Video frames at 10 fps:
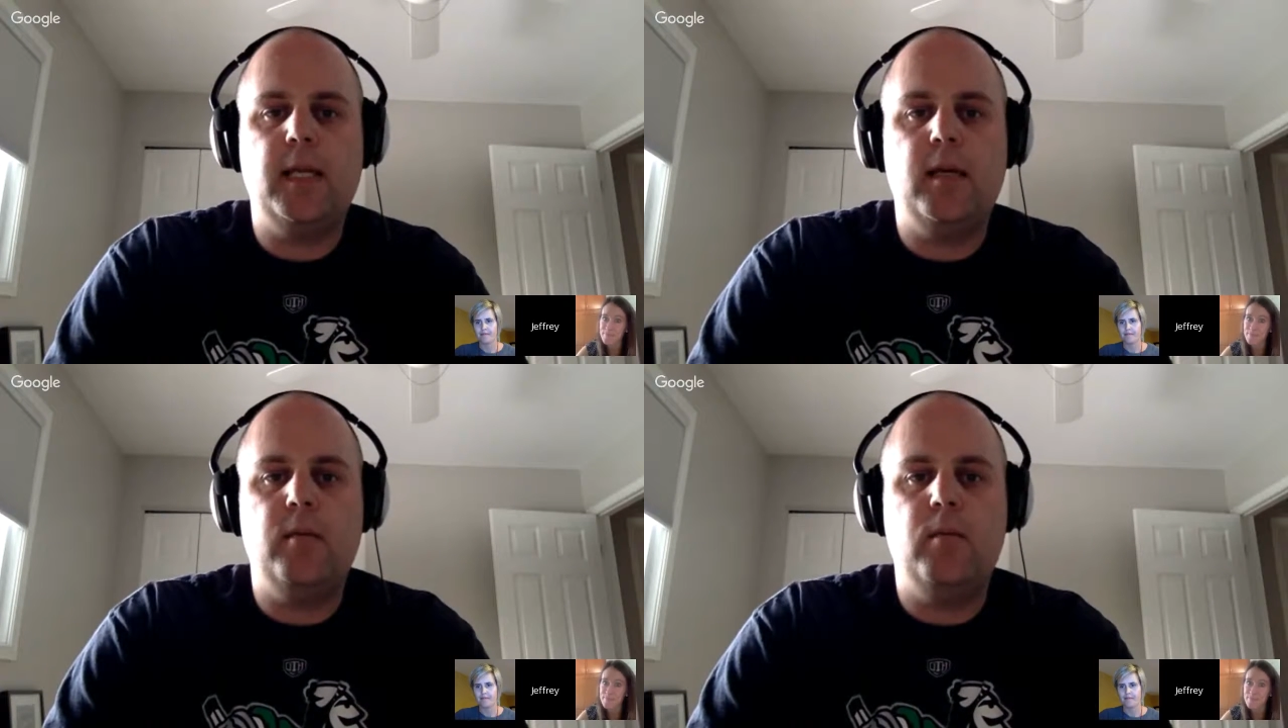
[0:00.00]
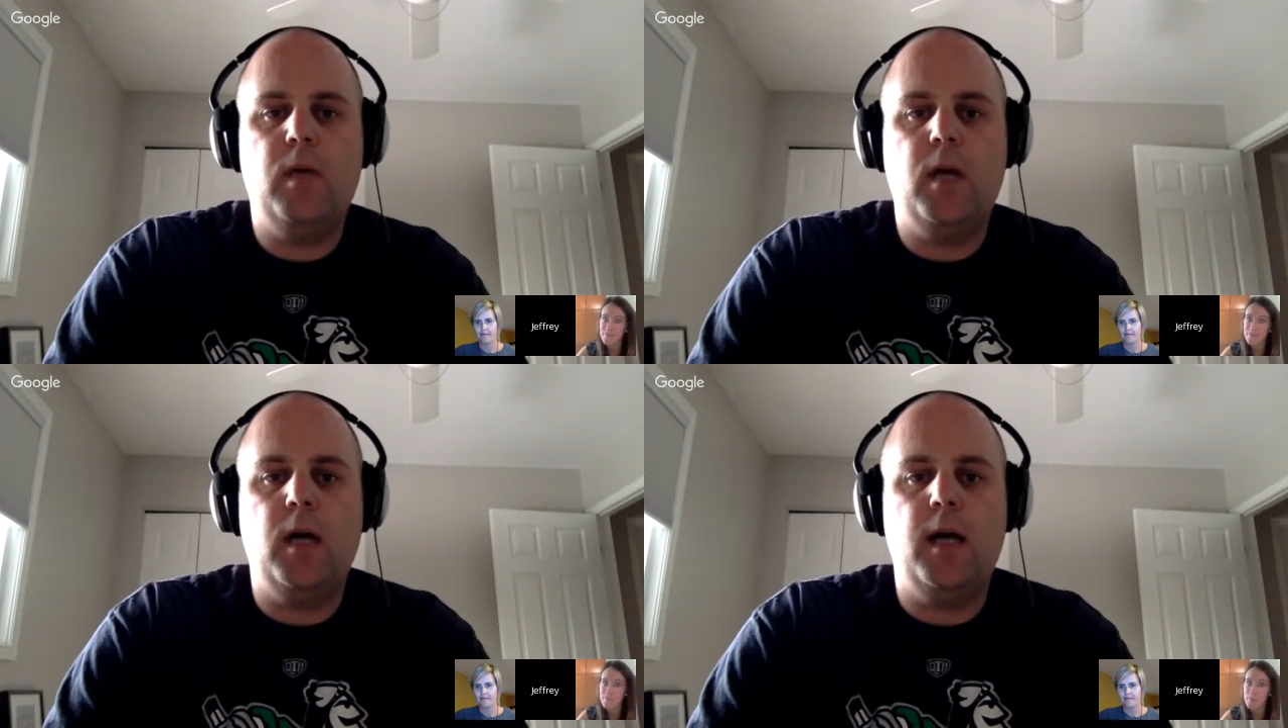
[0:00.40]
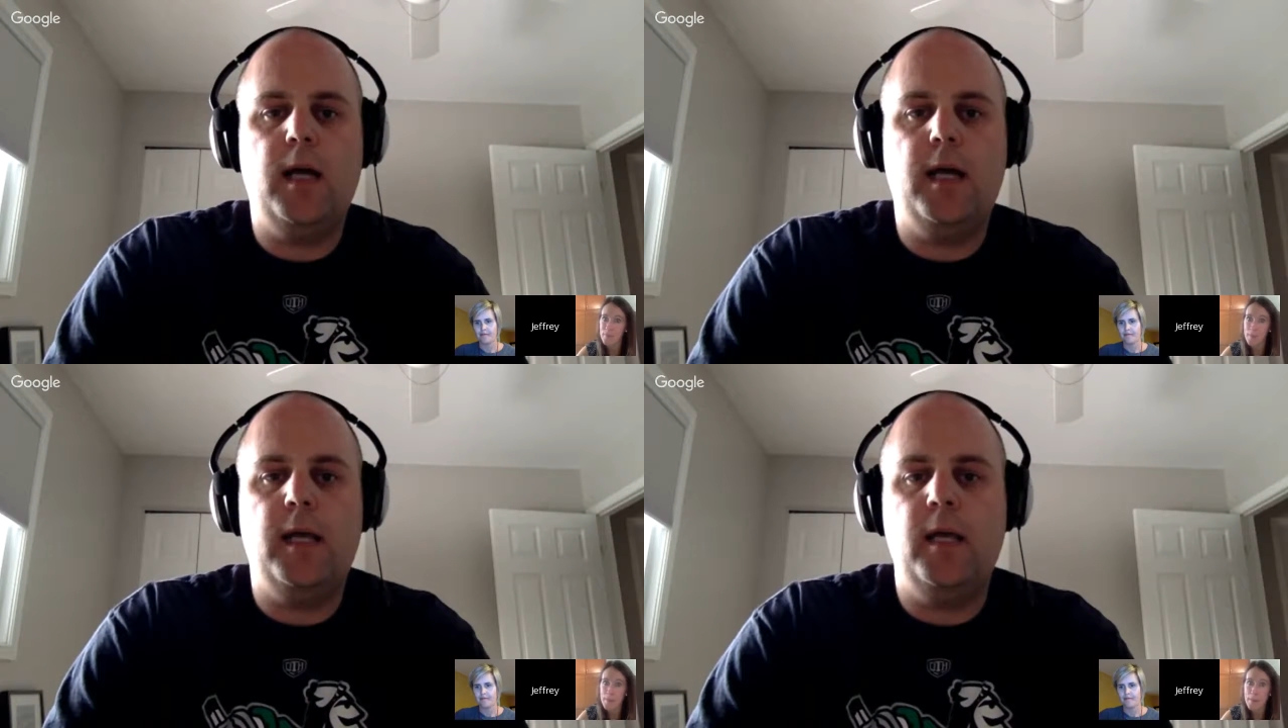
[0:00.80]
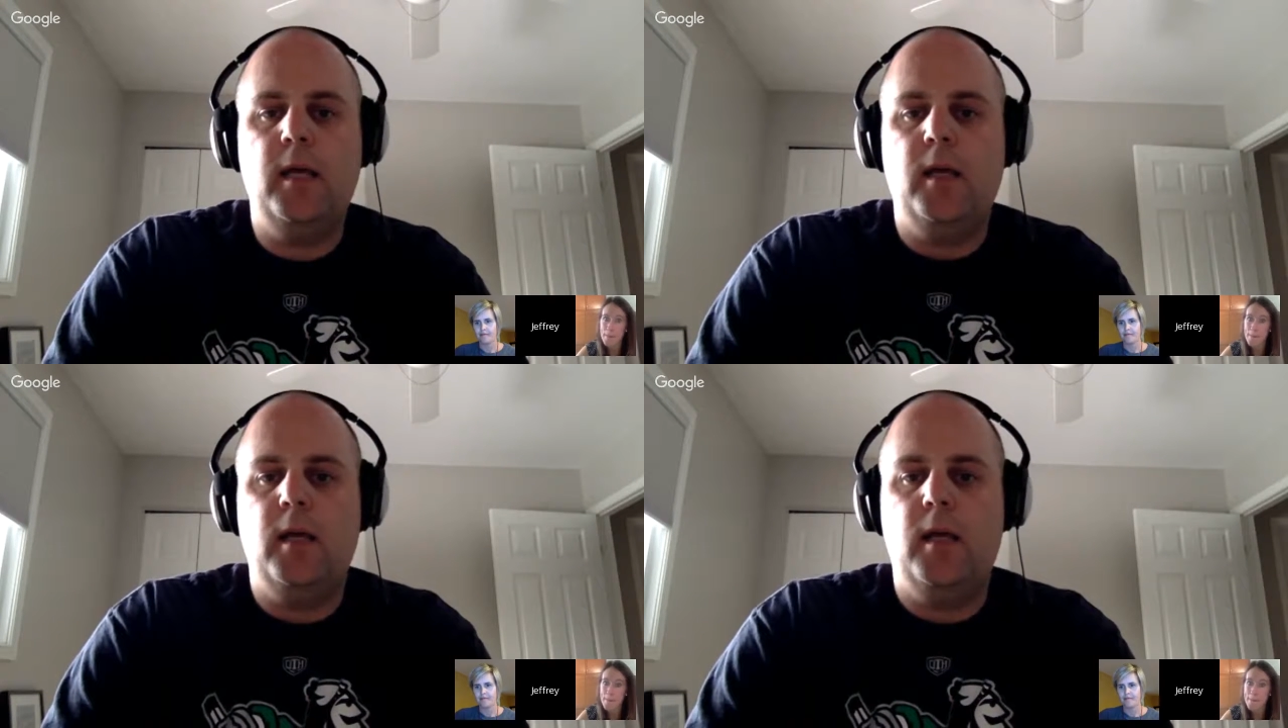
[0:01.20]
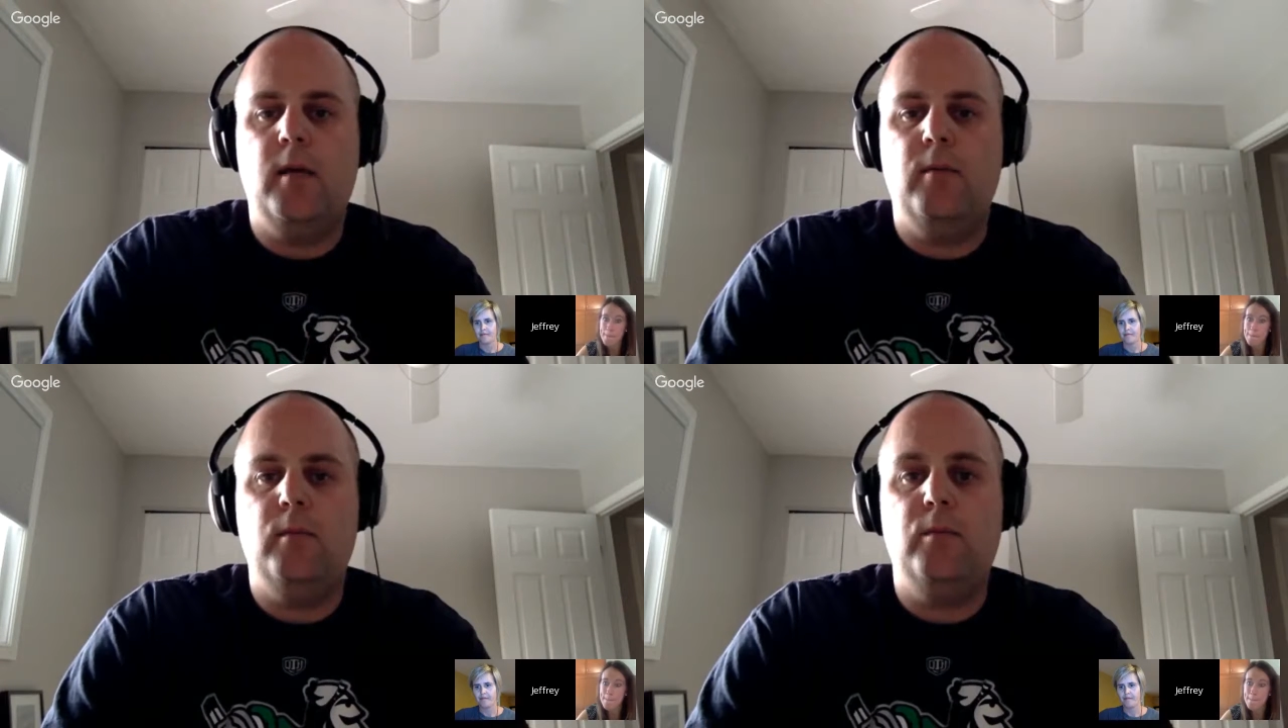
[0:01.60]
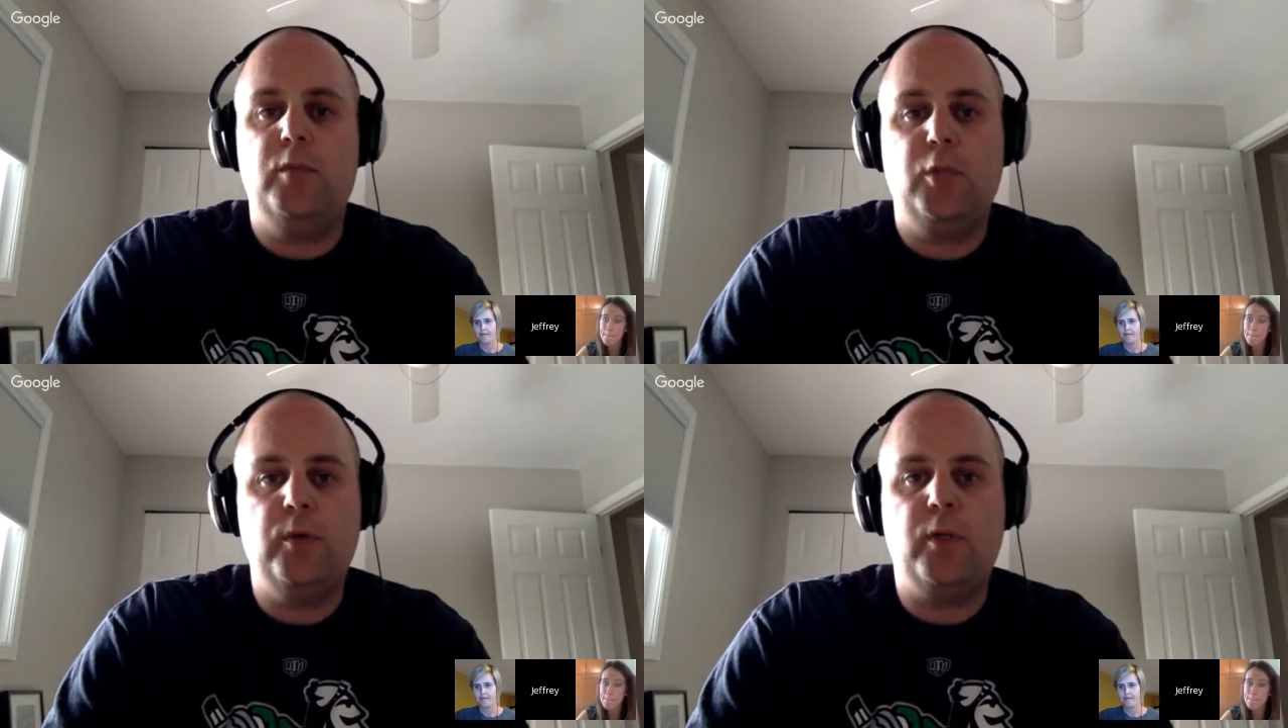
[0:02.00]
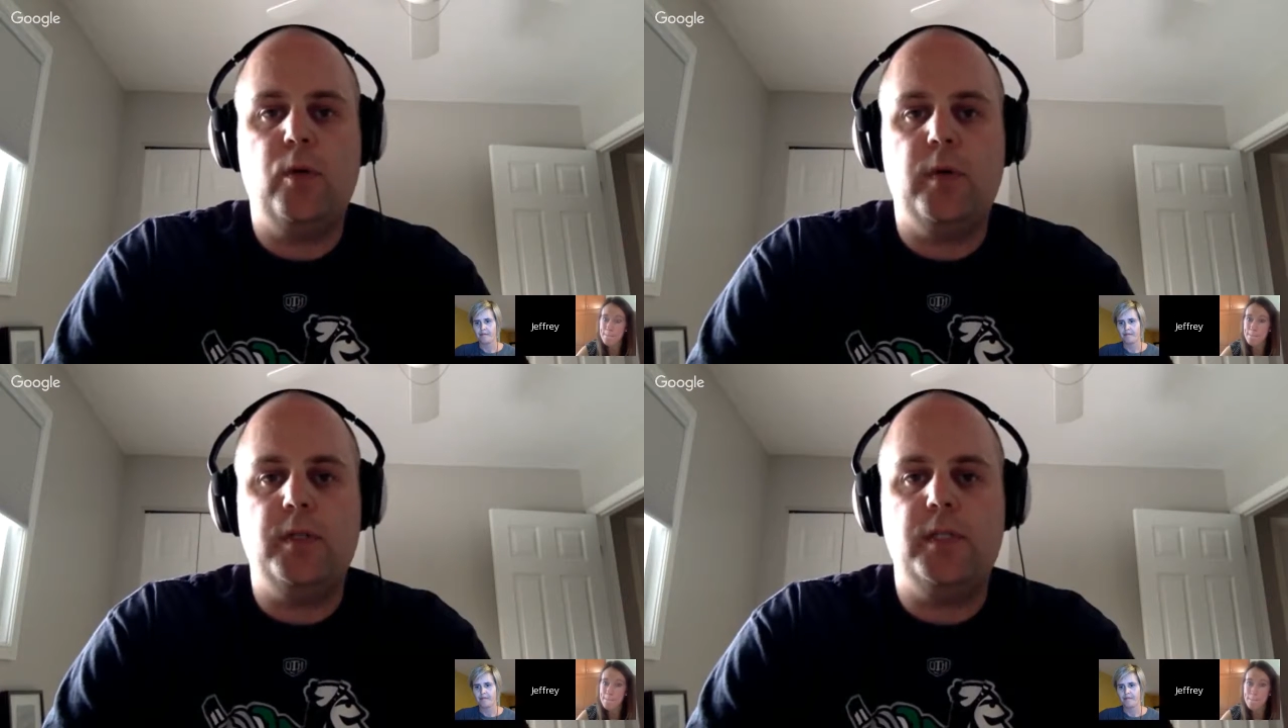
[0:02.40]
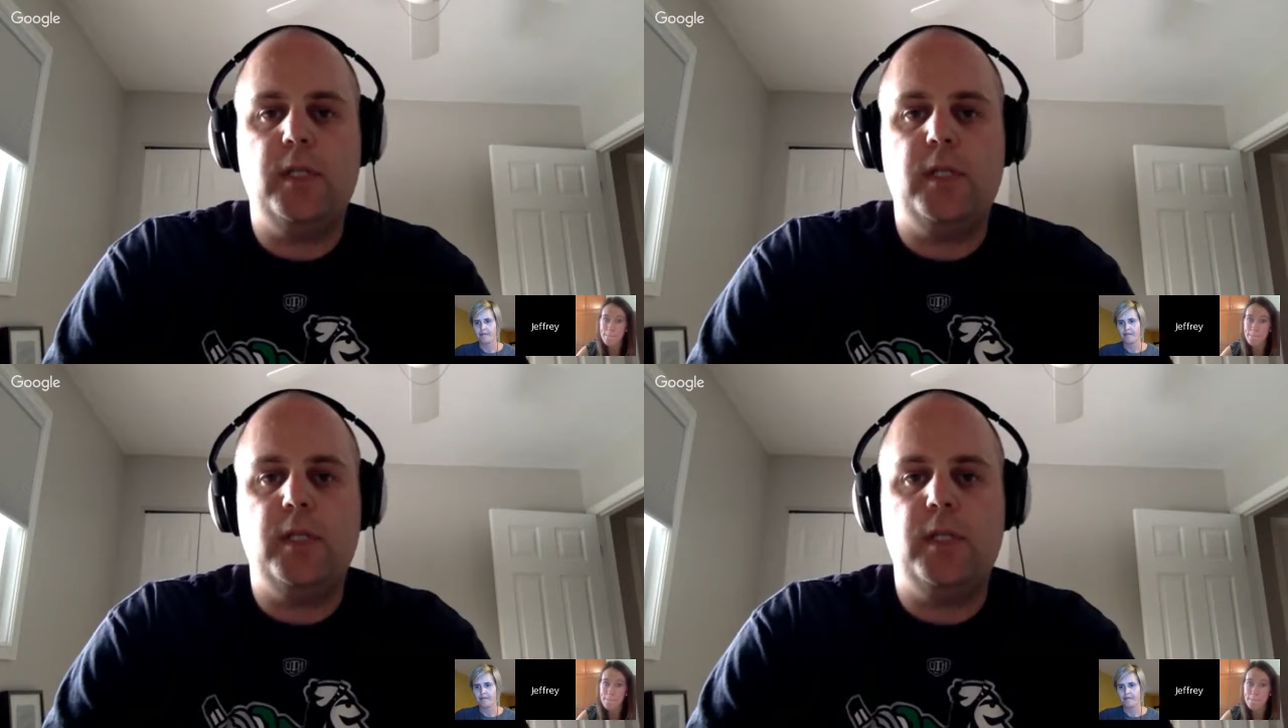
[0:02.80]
I show in the course